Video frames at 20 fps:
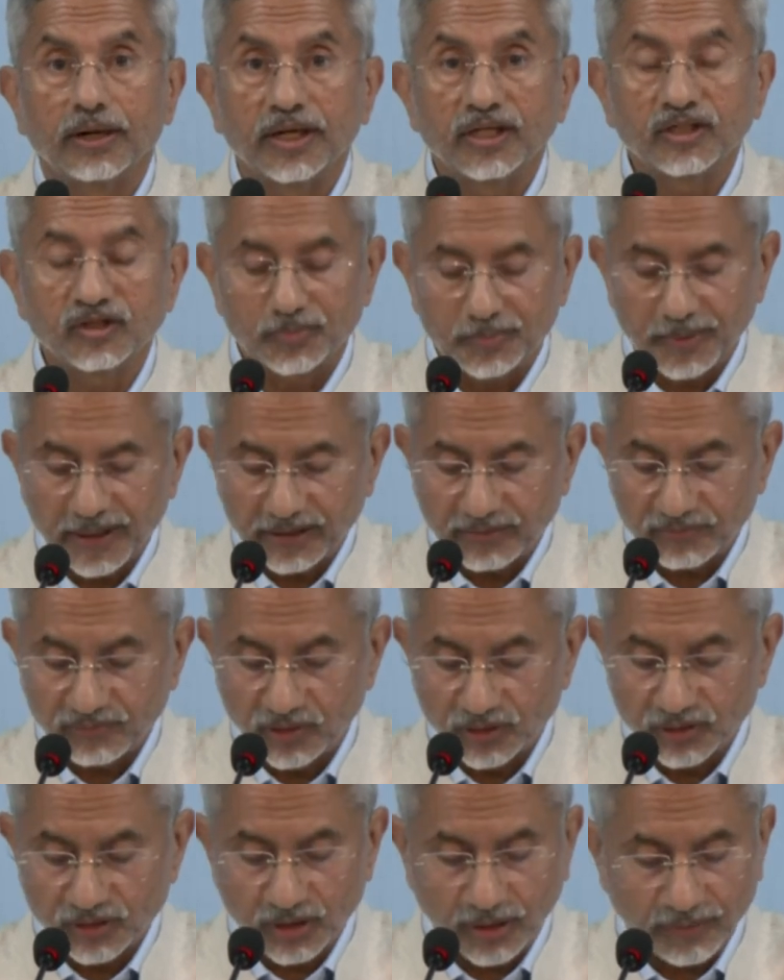
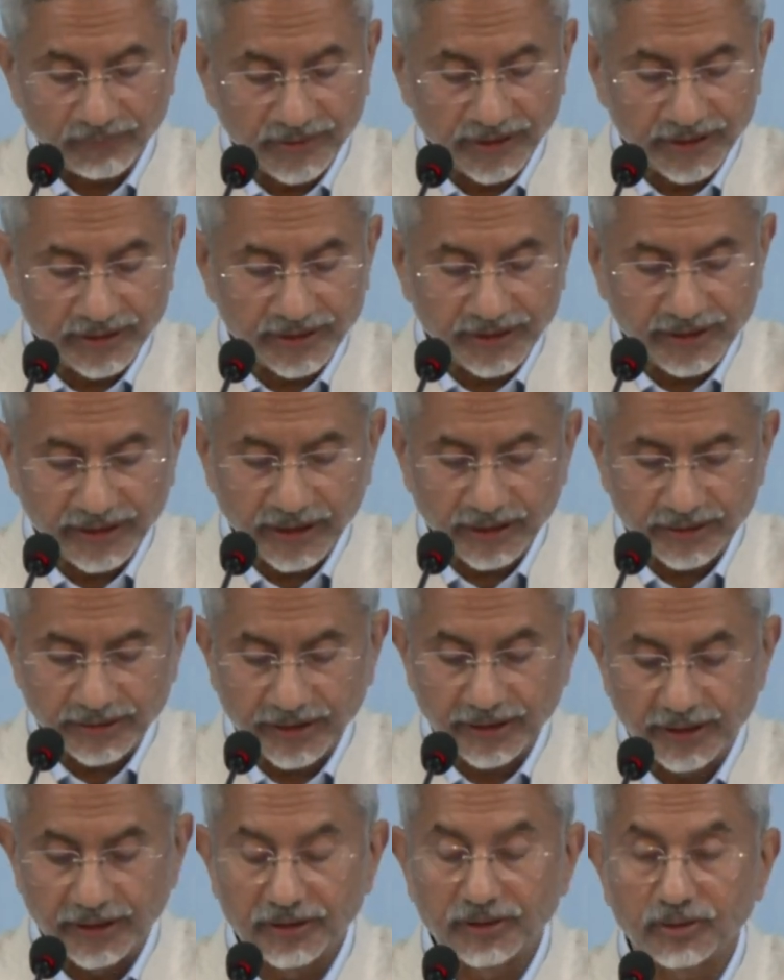respect for sovereignty
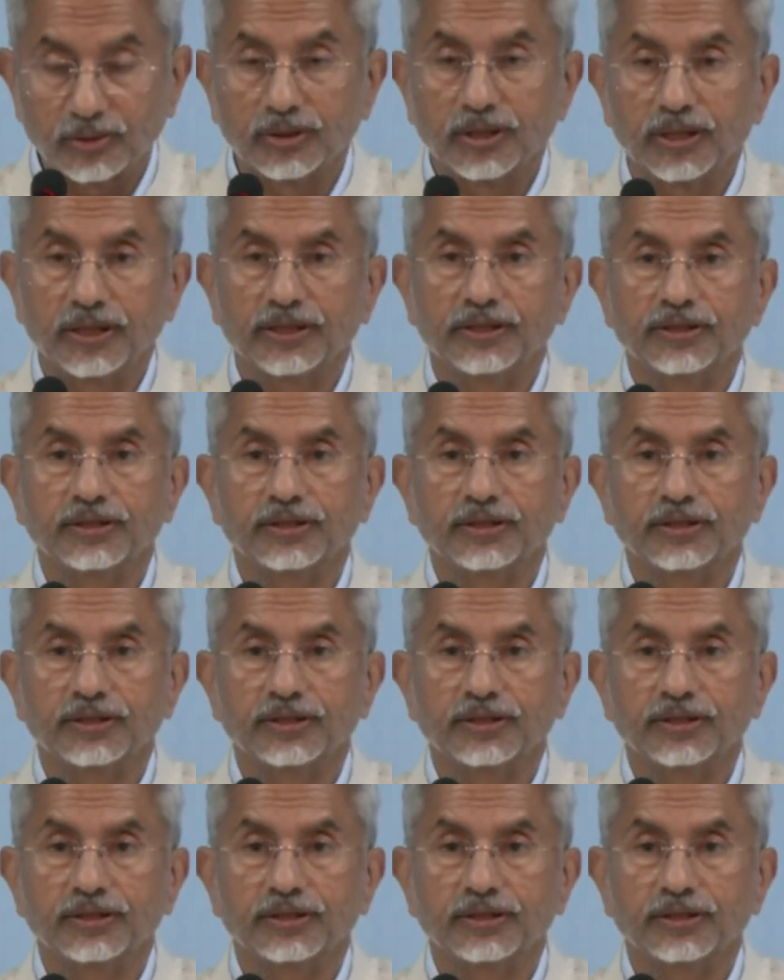and territorial